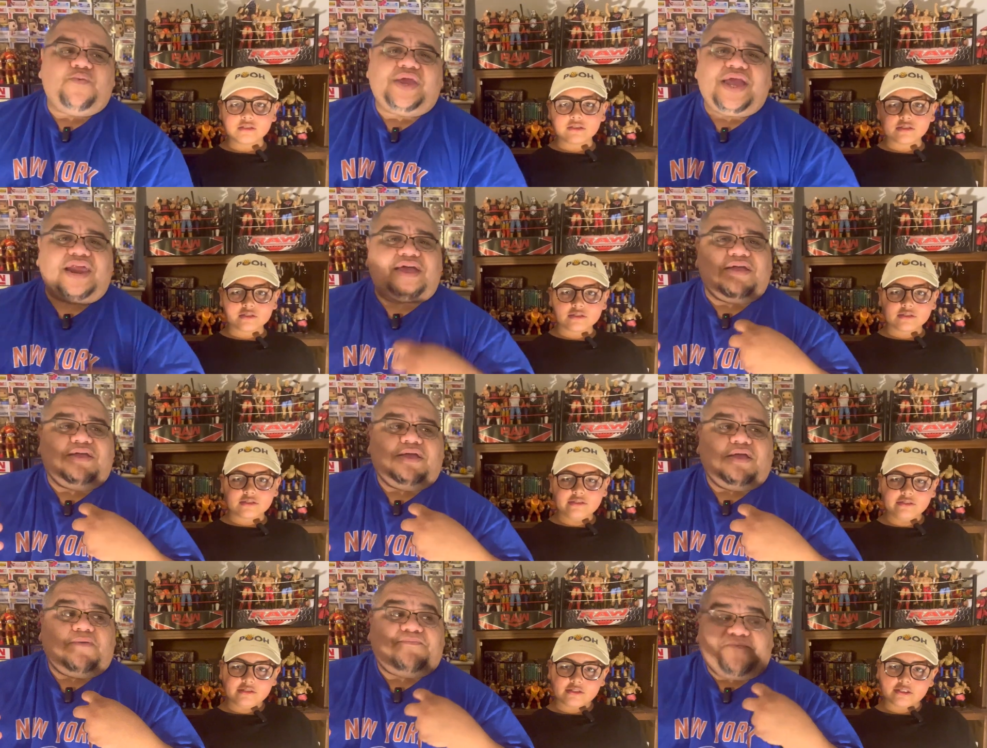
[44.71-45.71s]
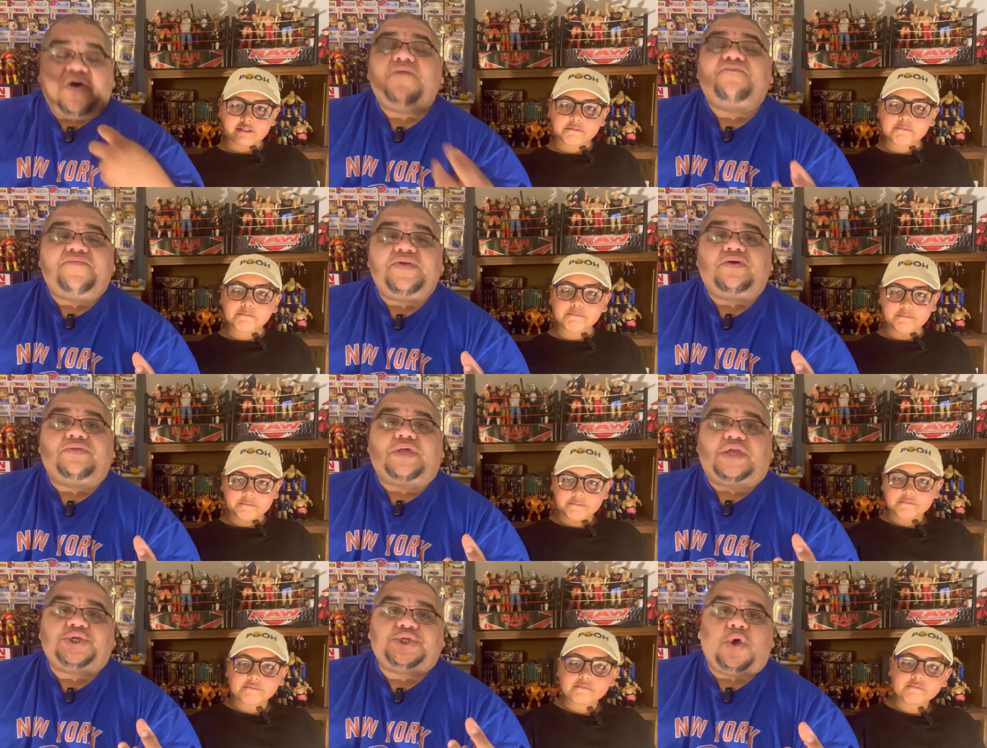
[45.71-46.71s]
Speaker 1: we got a
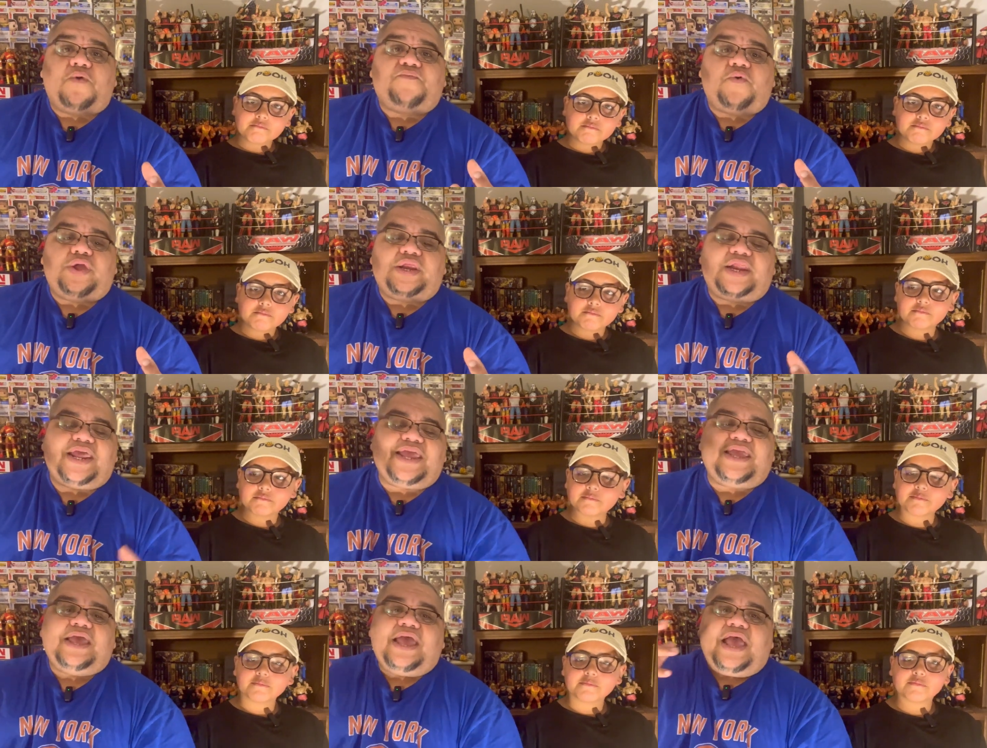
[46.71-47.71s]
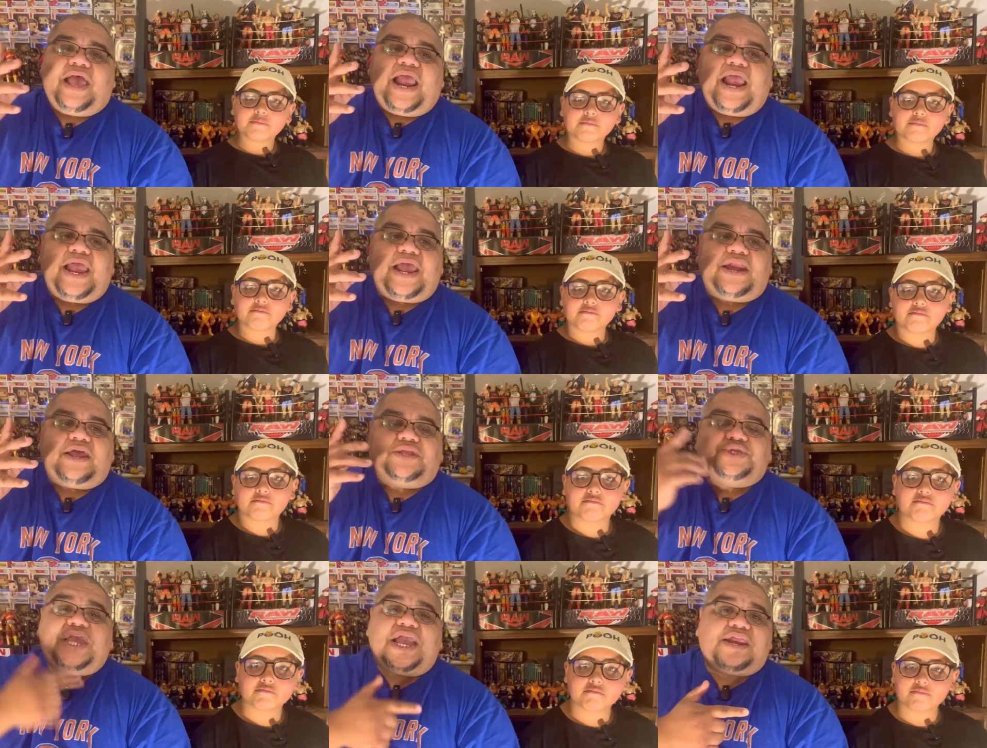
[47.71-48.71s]
fun-filled show for you today. And uh,
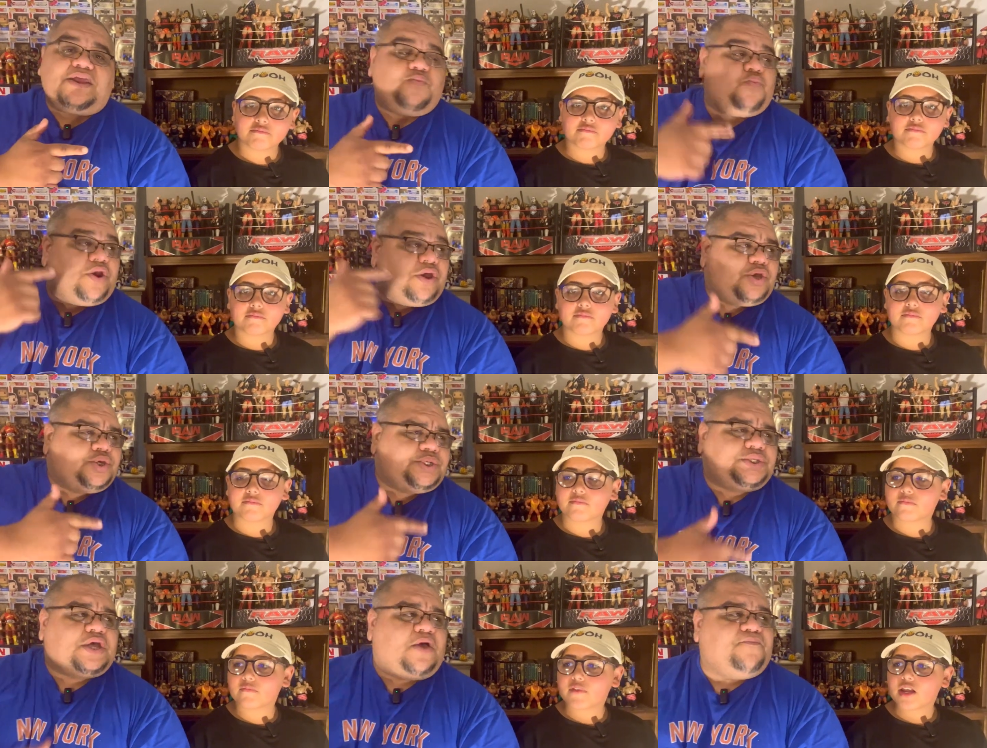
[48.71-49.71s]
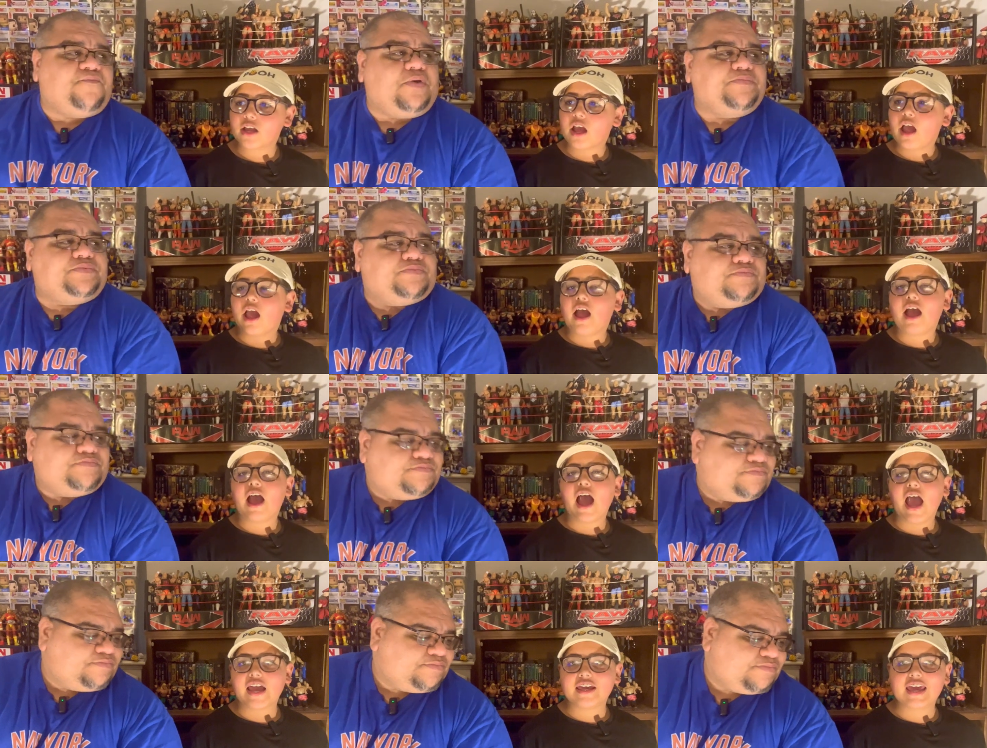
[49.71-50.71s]
Jaden, where did you just come from?
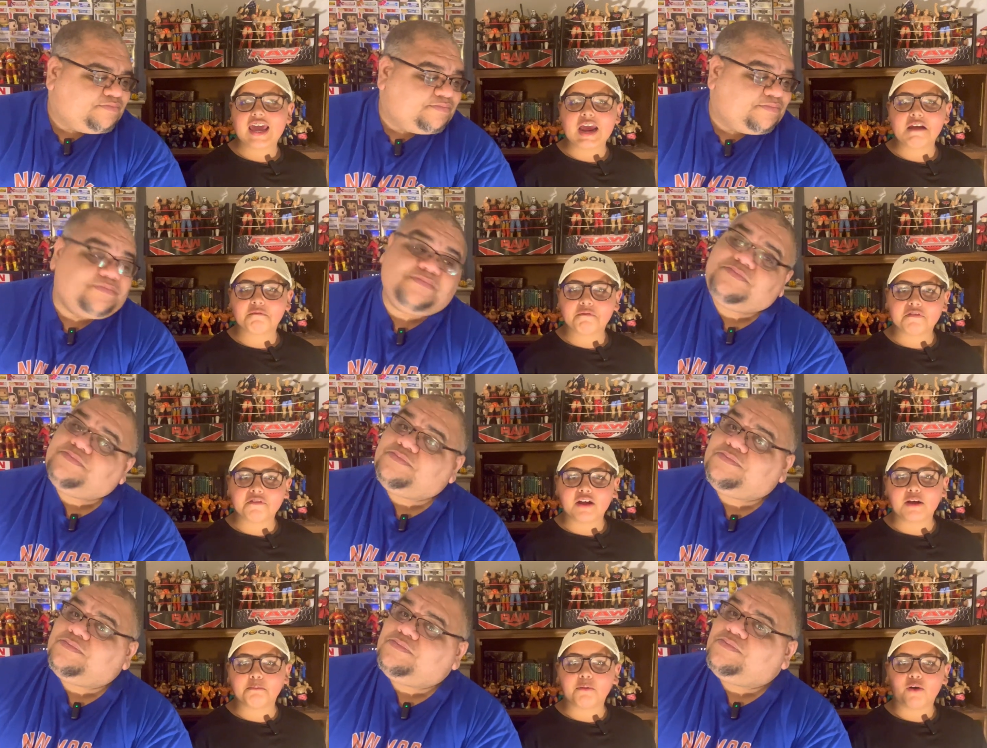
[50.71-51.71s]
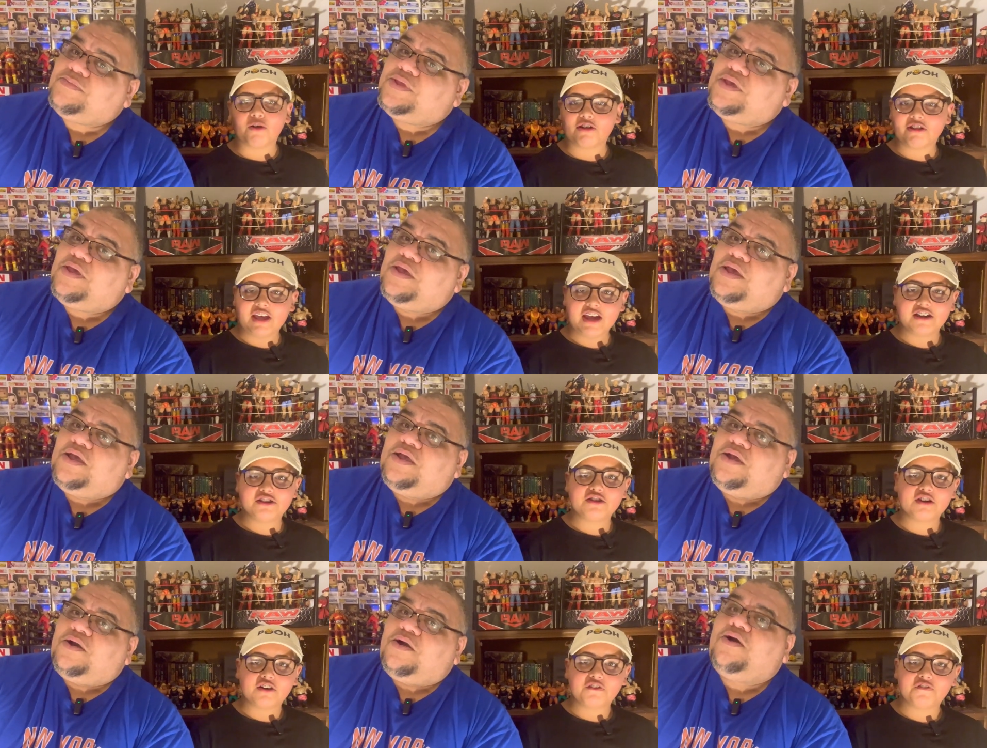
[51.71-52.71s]
Speaker 2: I came from
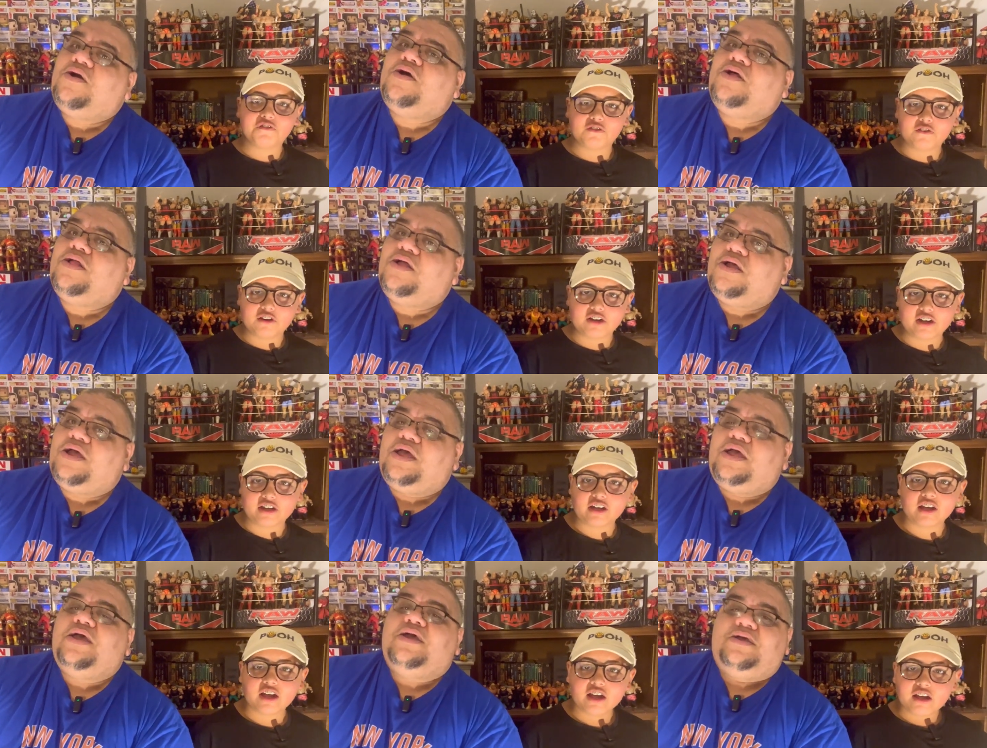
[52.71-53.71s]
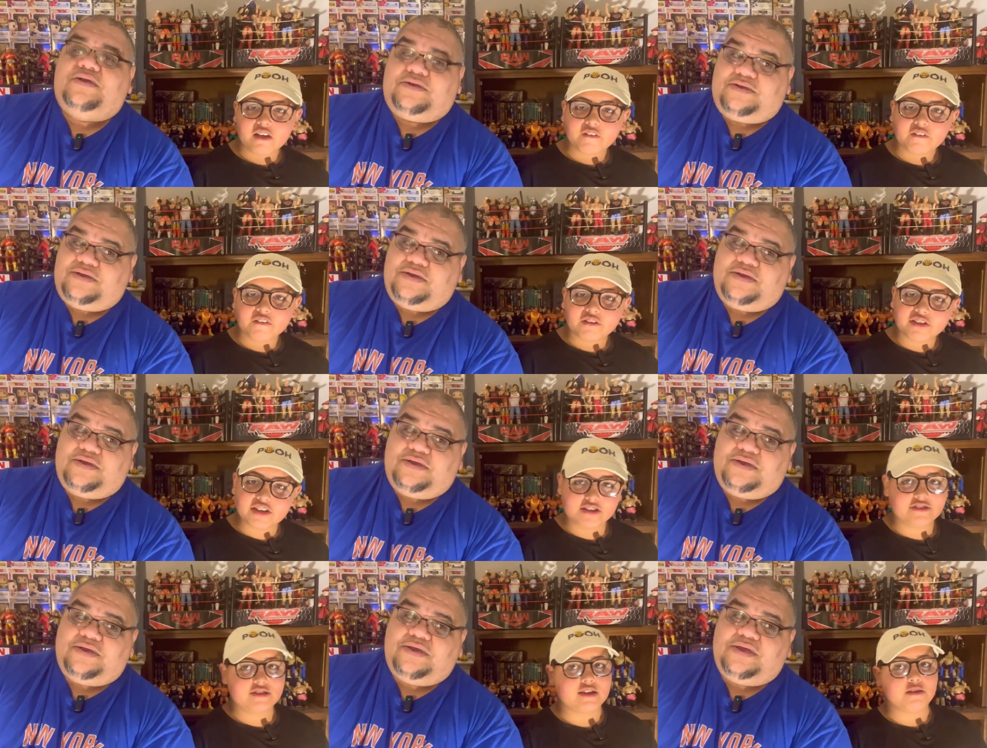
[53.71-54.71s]
Orlando, Florida,
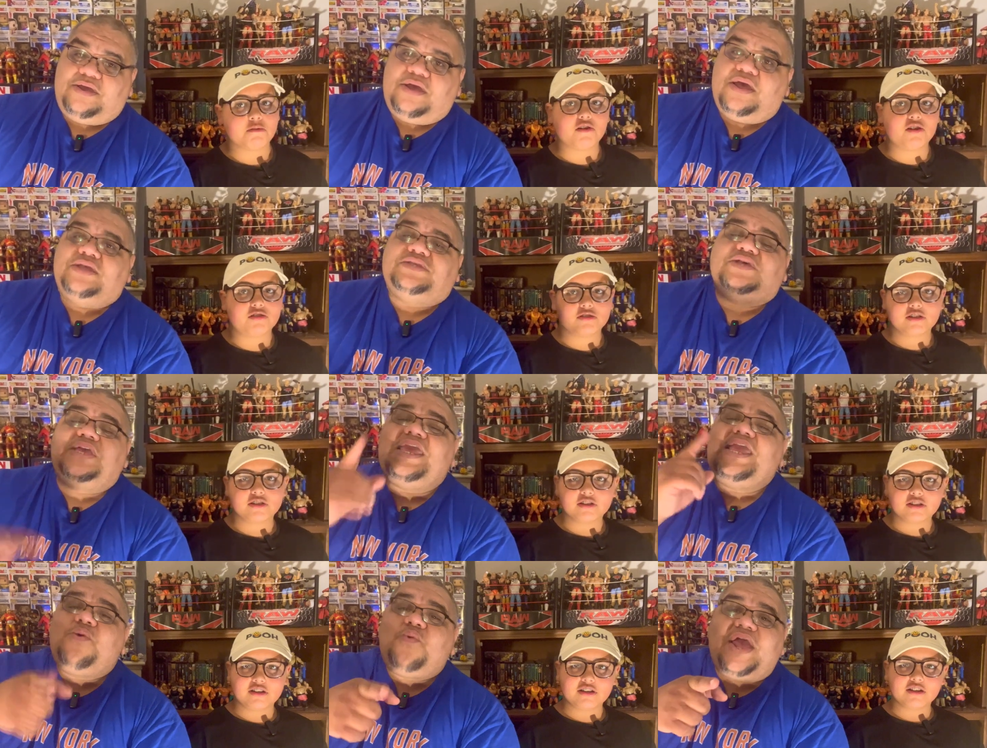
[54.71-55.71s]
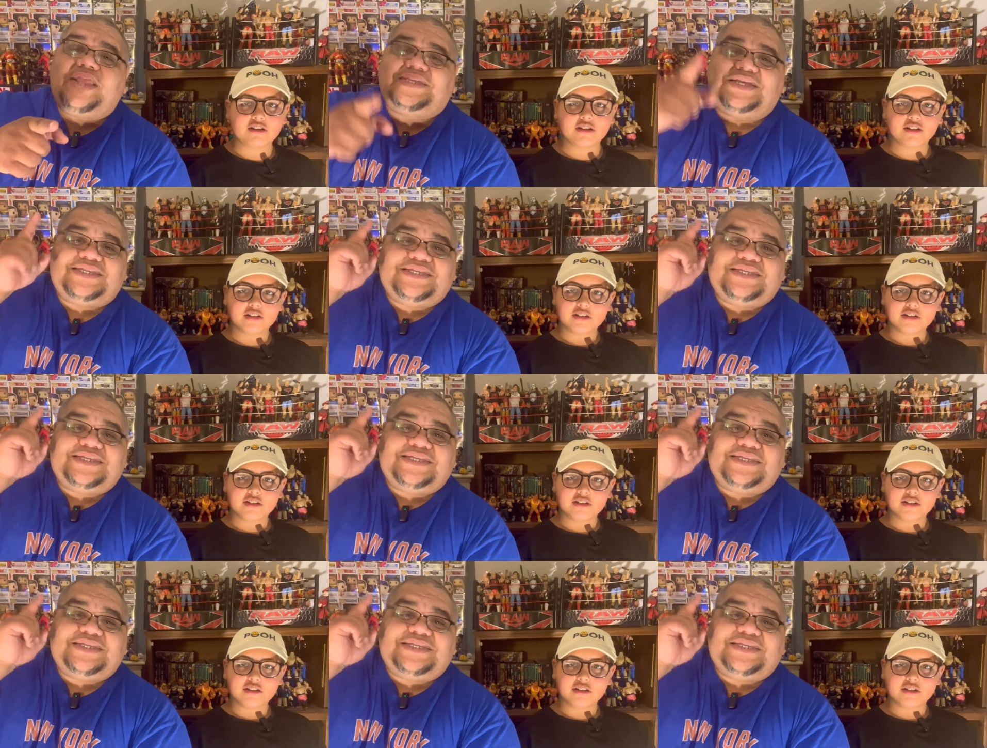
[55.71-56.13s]
Disney World.
Speaker 1: So he went to